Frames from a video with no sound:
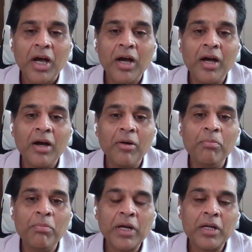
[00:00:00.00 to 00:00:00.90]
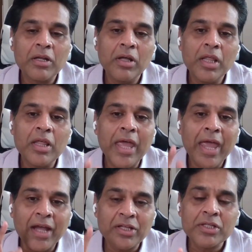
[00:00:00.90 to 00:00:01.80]
But
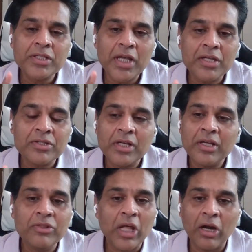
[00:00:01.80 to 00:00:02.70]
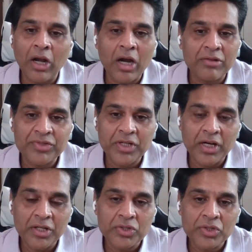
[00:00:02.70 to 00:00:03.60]
exercise, there are a lot of
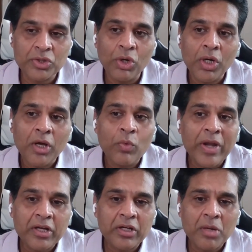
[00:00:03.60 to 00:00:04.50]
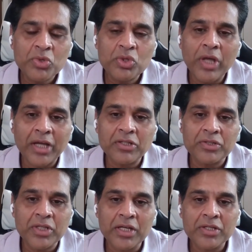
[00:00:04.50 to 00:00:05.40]
studies. So when it comes to
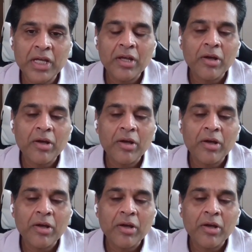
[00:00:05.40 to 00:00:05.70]
exercise,